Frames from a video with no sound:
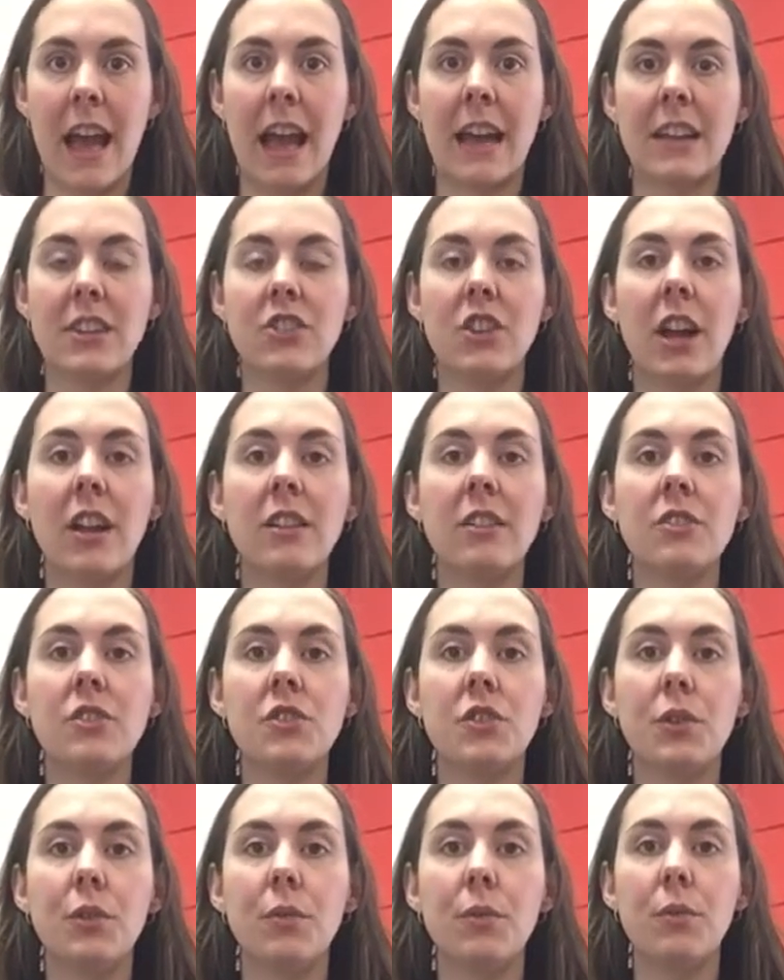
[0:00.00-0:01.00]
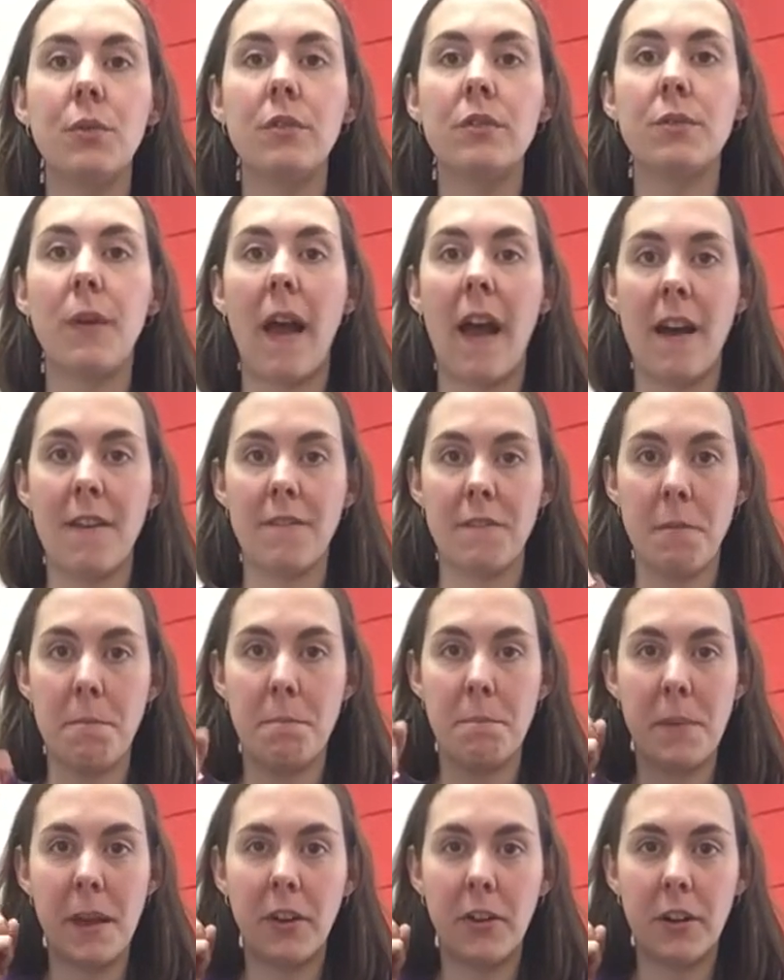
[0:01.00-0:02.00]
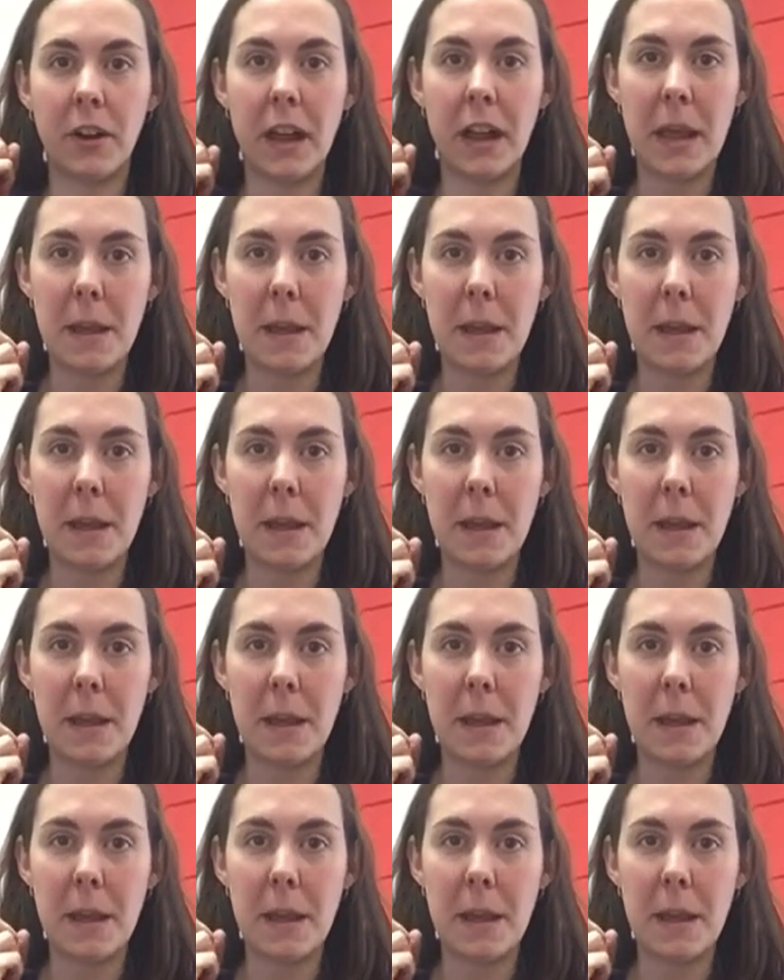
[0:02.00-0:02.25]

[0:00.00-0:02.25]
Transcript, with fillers: I challenge you to have a bigger